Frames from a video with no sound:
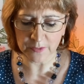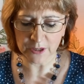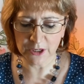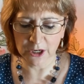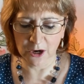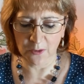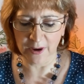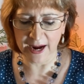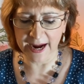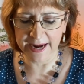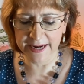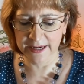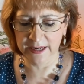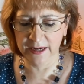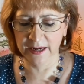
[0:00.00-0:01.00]

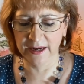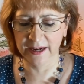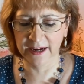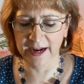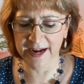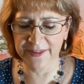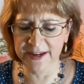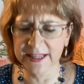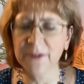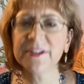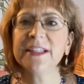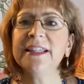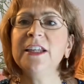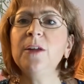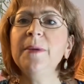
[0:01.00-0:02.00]
I think there's
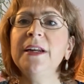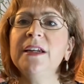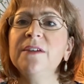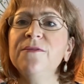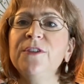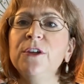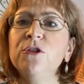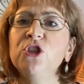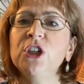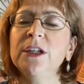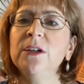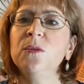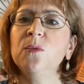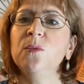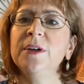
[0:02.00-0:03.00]
a little bit of
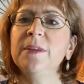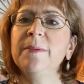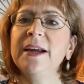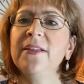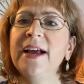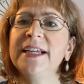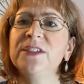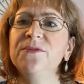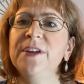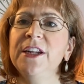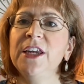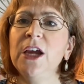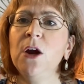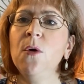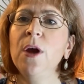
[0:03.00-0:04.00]
confusion with my last
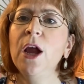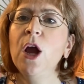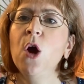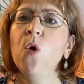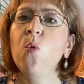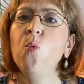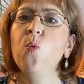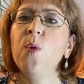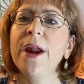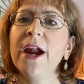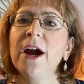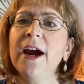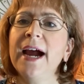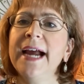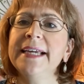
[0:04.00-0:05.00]
video
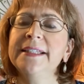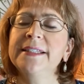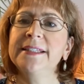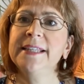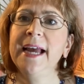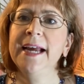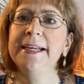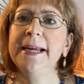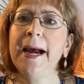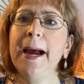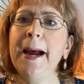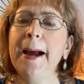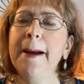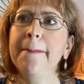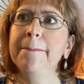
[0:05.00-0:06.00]
where I said
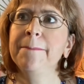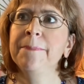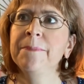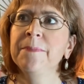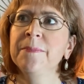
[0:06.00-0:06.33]
I've